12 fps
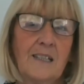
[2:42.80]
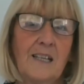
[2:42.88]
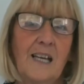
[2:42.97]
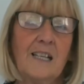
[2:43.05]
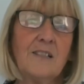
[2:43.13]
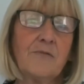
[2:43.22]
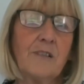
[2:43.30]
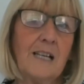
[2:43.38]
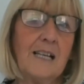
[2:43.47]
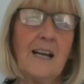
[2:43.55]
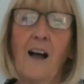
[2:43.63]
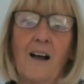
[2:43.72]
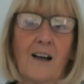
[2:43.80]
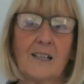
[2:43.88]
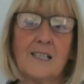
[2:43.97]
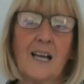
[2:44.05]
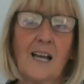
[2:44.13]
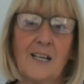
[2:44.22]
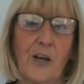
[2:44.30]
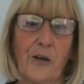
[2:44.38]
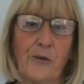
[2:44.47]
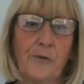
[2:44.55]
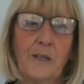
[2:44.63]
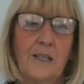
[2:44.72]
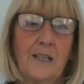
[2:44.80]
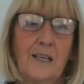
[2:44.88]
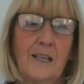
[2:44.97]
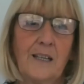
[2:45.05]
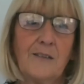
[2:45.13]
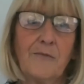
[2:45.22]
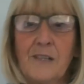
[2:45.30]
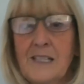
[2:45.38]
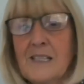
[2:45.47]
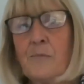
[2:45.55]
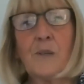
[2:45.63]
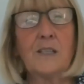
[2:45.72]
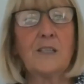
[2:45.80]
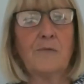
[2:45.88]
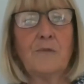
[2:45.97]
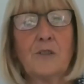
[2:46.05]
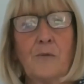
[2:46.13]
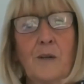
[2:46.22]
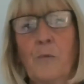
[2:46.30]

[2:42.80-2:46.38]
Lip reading: It's really hard, I know. The reason we don't do it,